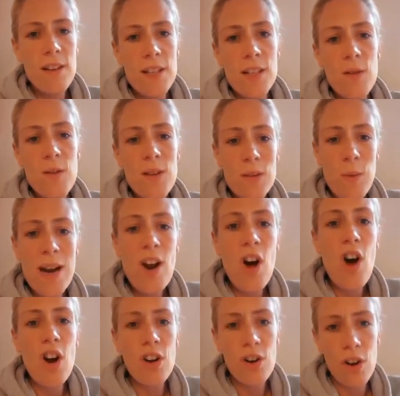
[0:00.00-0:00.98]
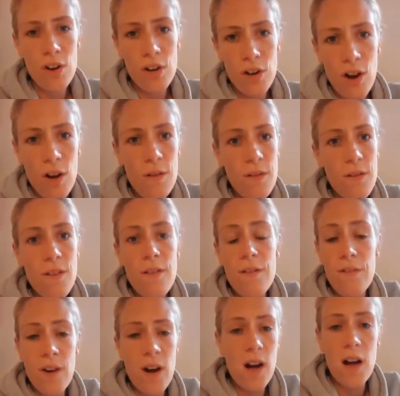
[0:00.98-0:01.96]
And so this went on and on and on for
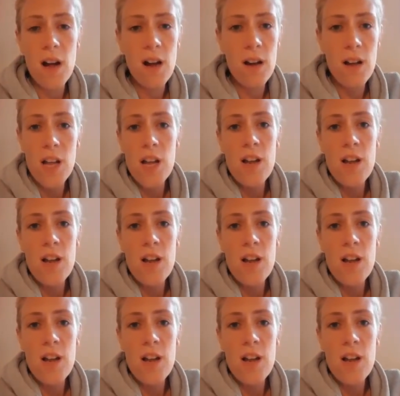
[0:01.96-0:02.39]
far